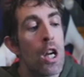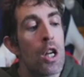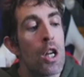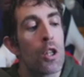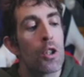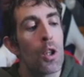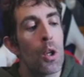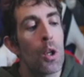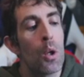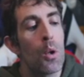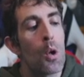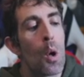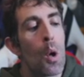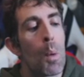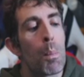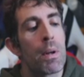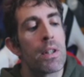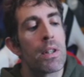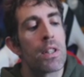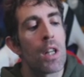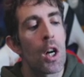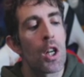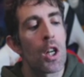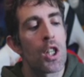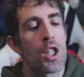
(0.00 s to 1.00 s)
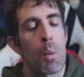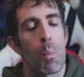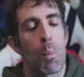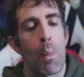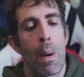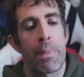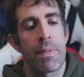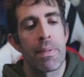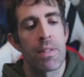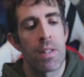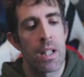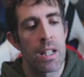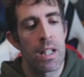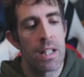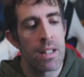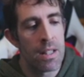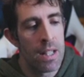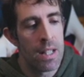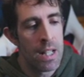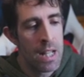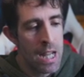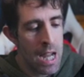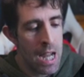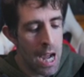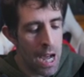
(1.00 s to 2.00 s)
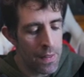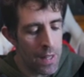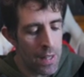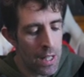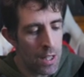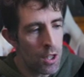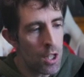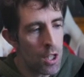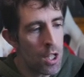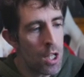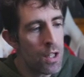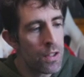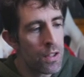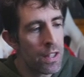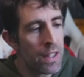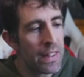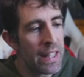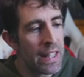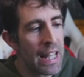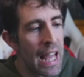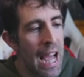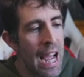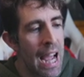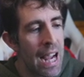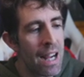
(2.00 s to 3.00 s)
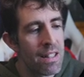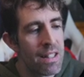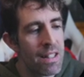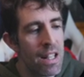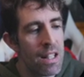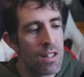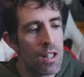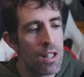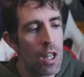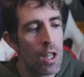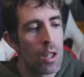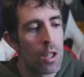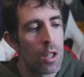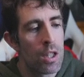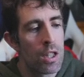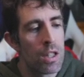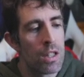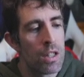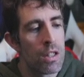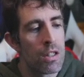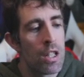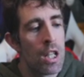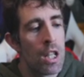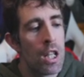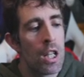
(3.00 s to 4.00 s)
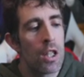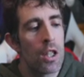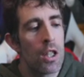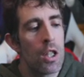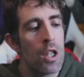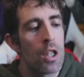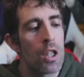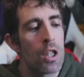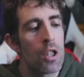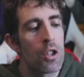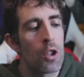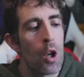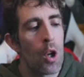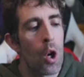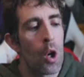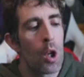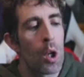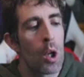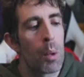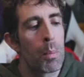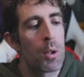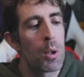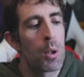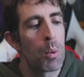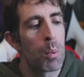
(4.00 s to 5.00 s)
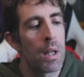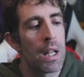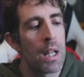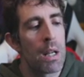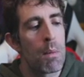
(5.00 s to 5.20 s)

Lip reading: to your production website, and then using the access tokens, you can toggle between